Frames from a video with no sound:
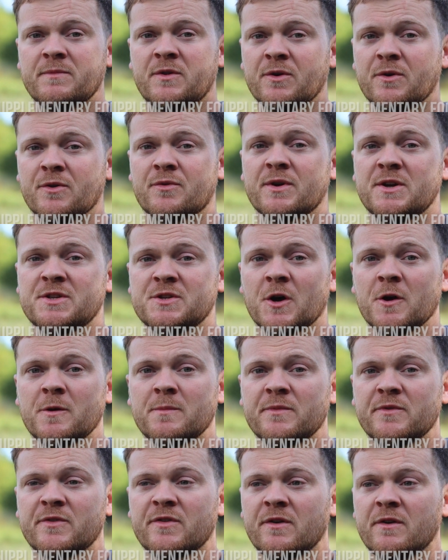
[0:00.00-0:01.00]
or 3
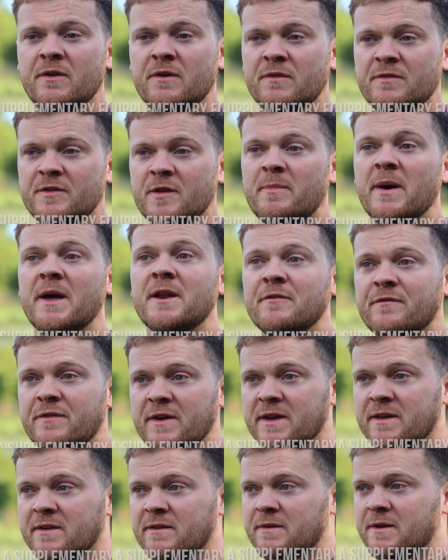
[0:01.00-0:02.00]
times the
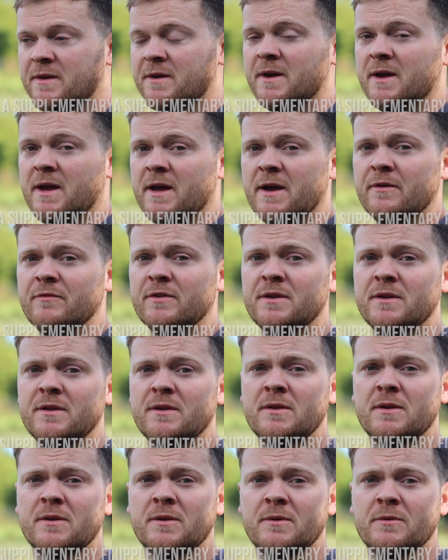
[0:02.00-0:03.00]
benefit
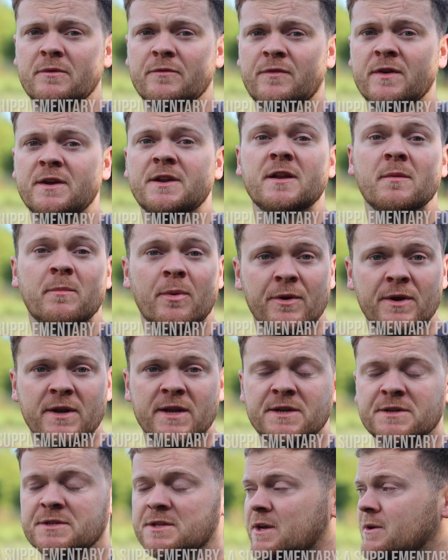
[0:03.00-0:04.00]
feeding a
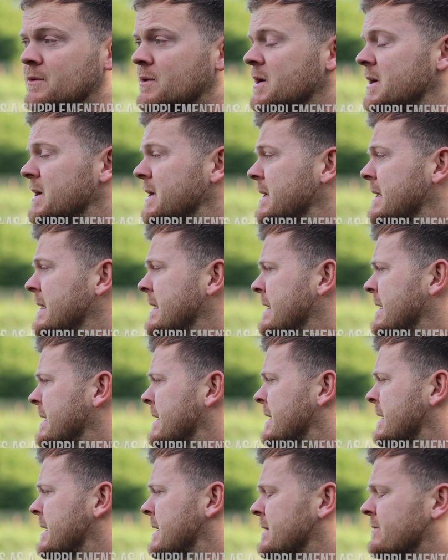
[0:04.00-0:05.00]
boilie. So
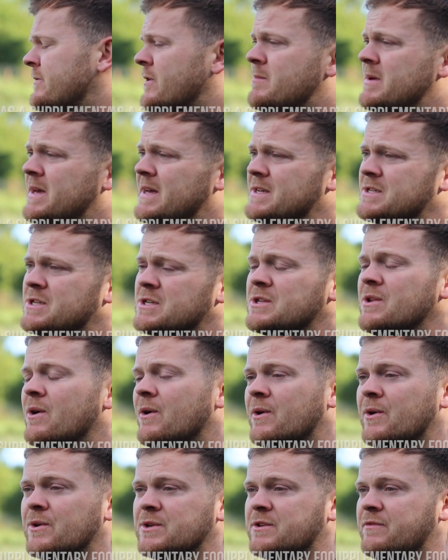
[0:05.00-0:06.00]
for me, it's just
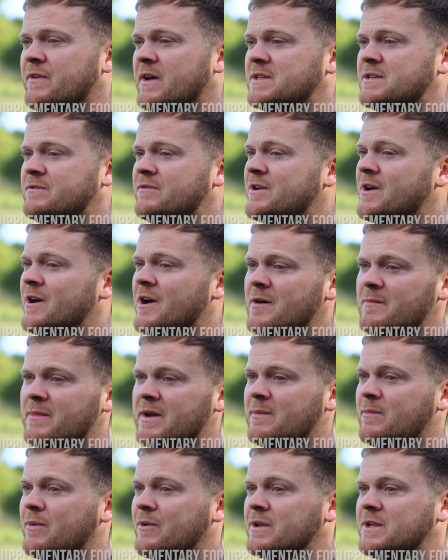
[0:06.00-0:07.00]
not cost effective. You can't
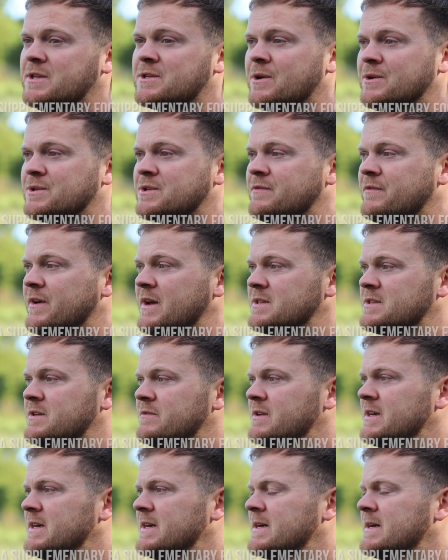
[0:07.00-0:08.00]
make boilies cost
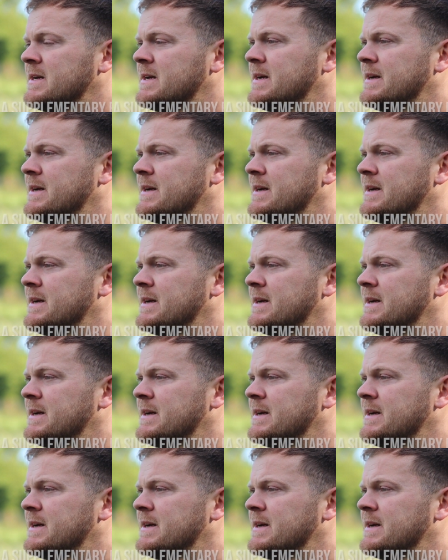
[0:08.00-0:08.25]
effectively.